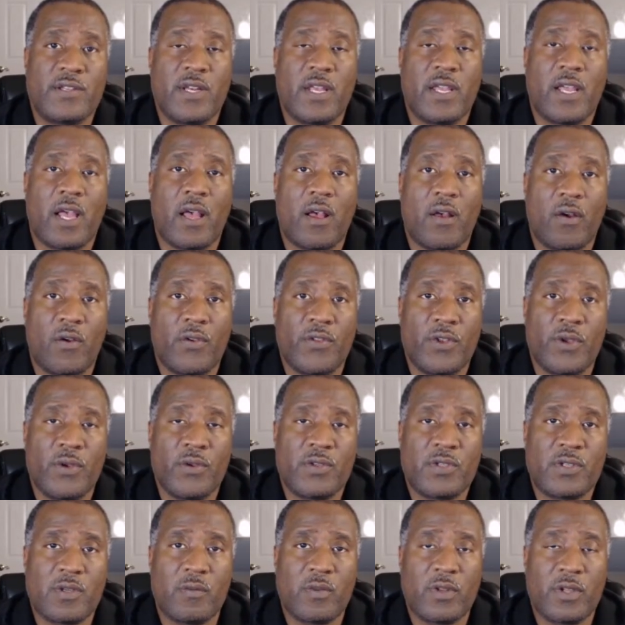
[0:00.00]
although
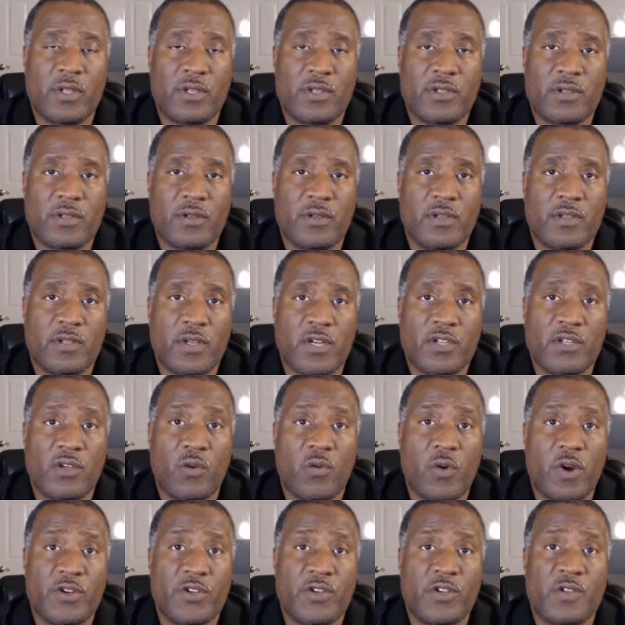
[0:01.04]
some of the discussion
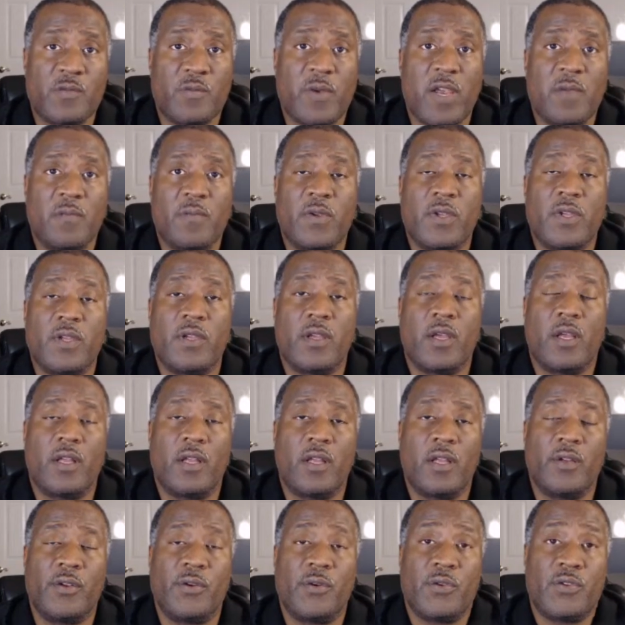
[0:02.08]
questions might be
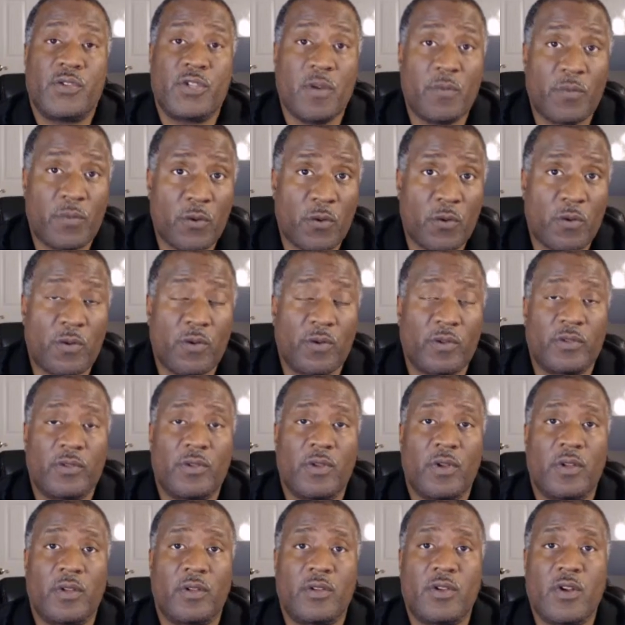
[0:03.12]
a little simple
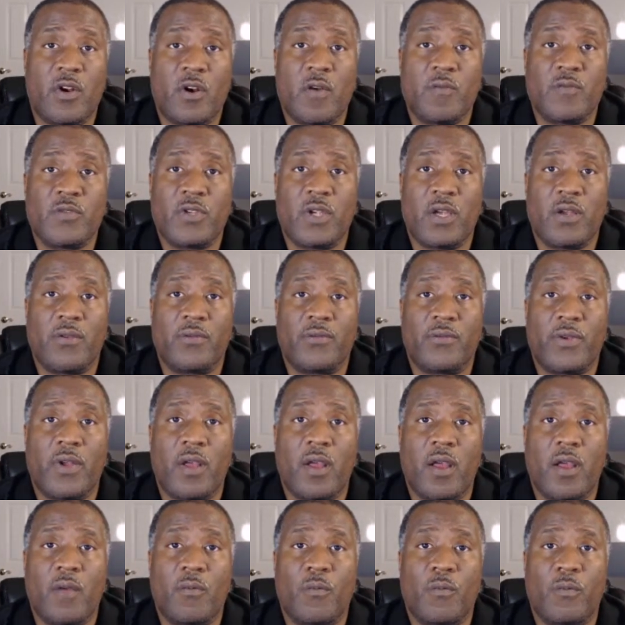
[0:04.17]
in terms of
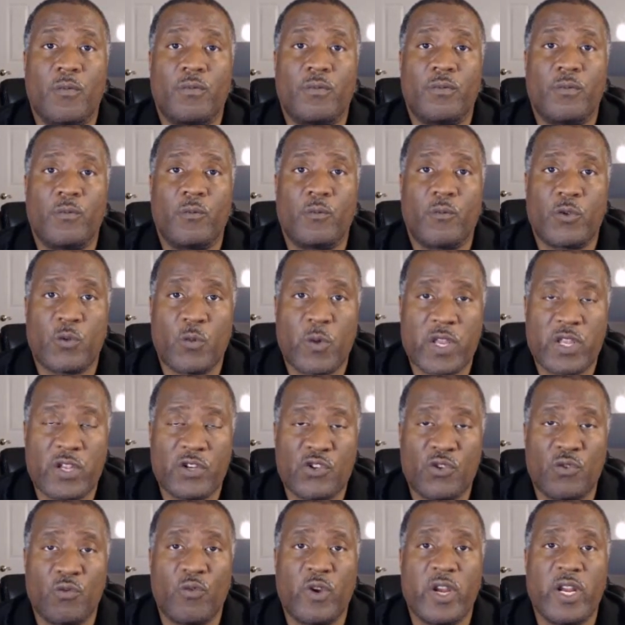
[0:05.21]
the way
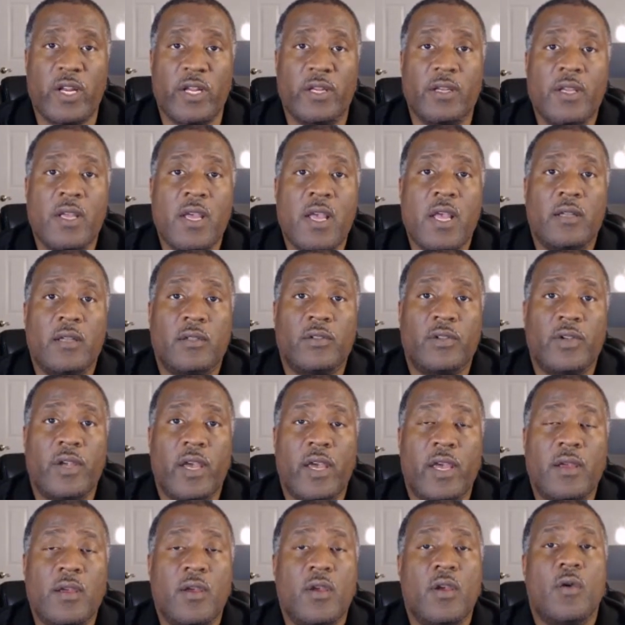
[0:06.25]
that you read it,
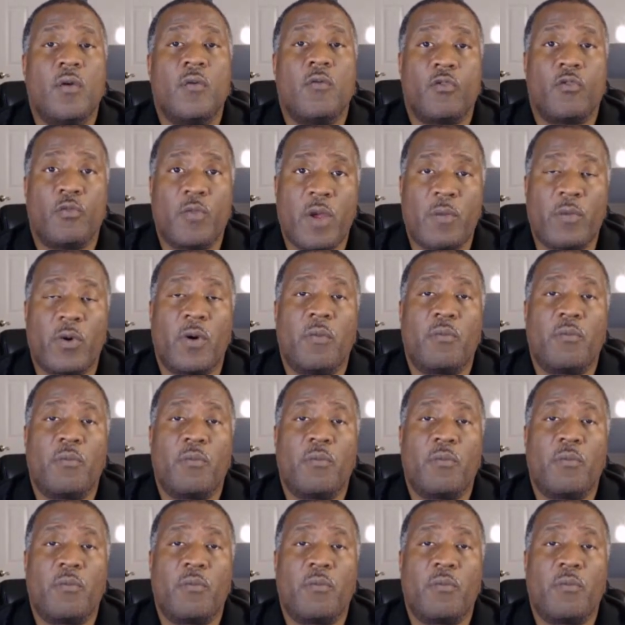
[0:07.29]
okay? Remember,